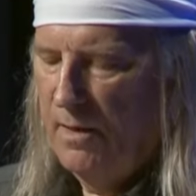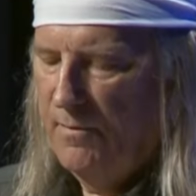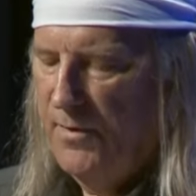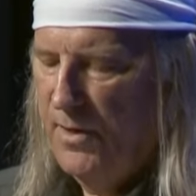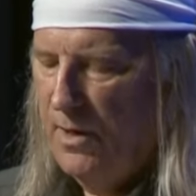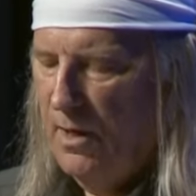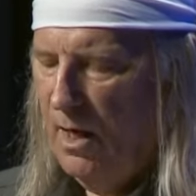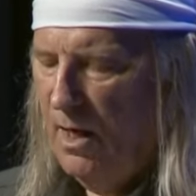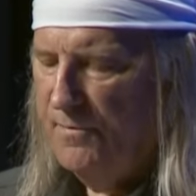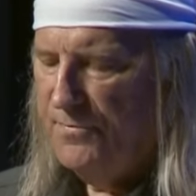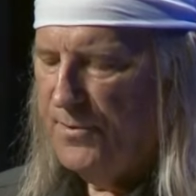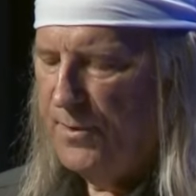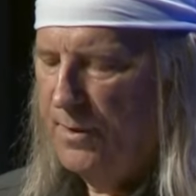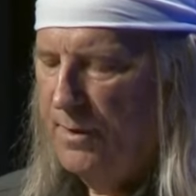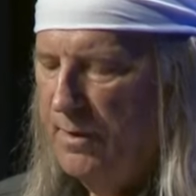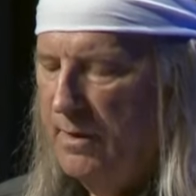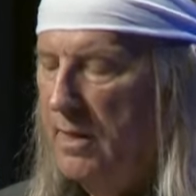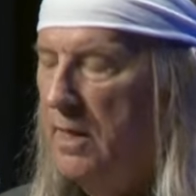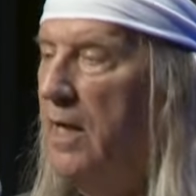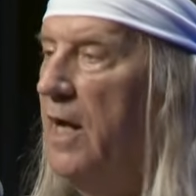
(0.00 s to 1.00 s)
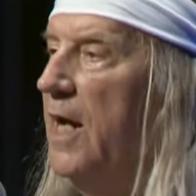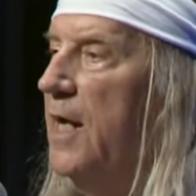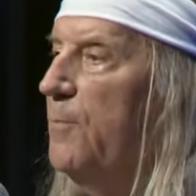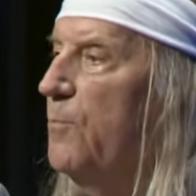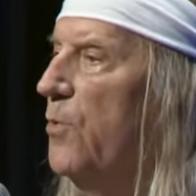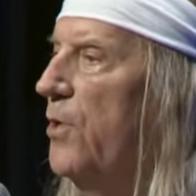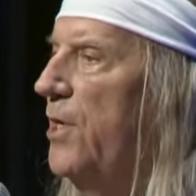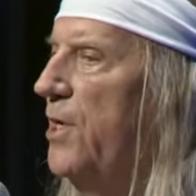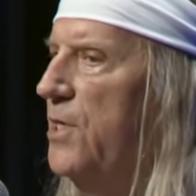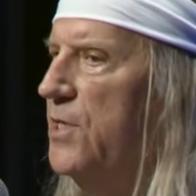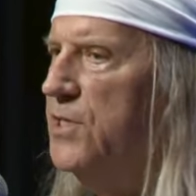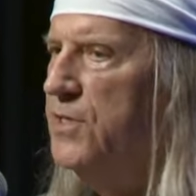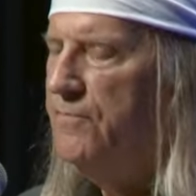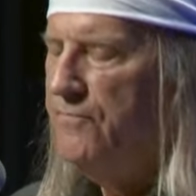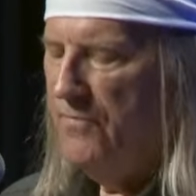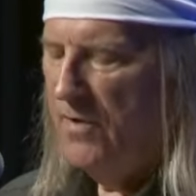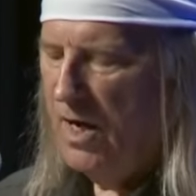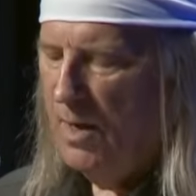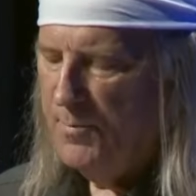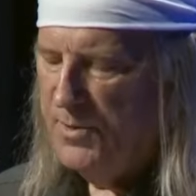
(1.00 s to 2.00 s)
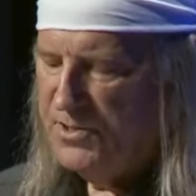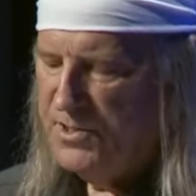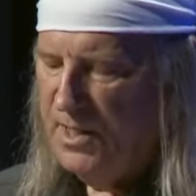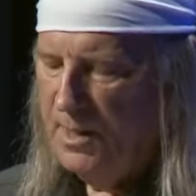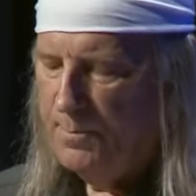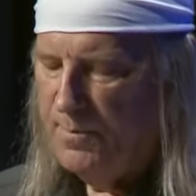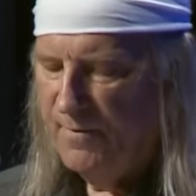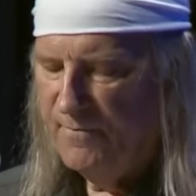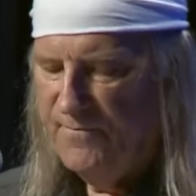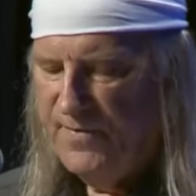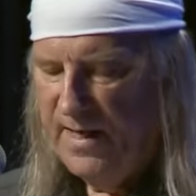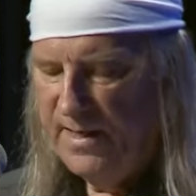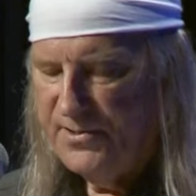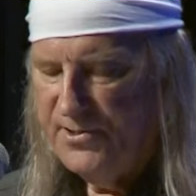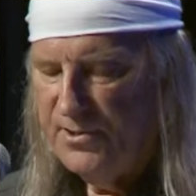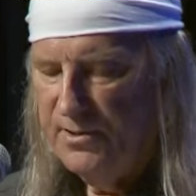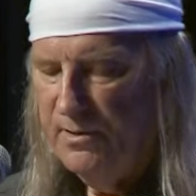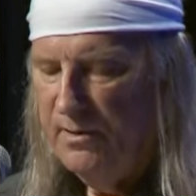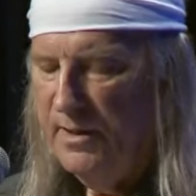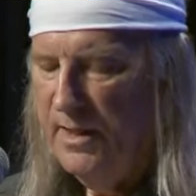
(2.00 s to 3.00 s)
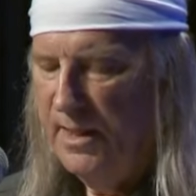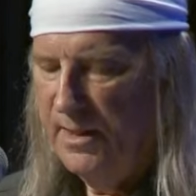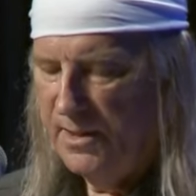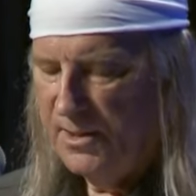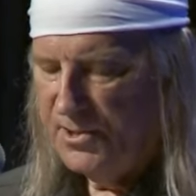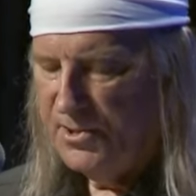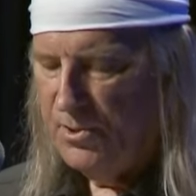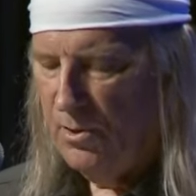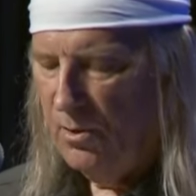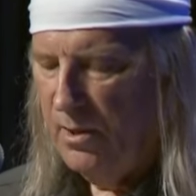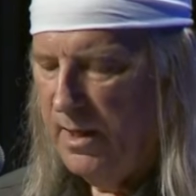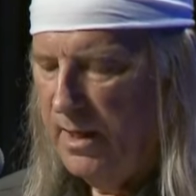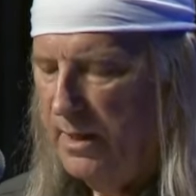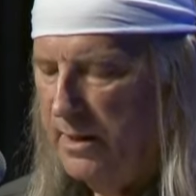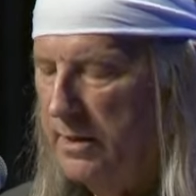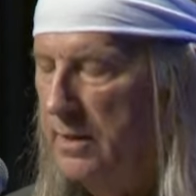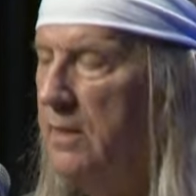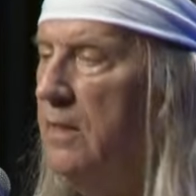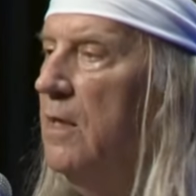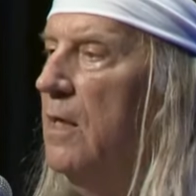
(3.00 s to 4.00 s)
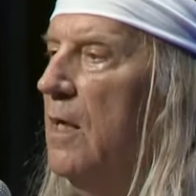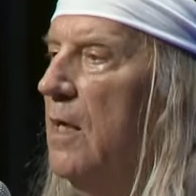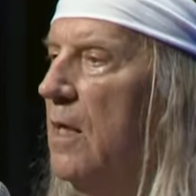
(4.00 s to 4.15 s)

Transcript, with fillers: The author, a British pharmacy professor and historian,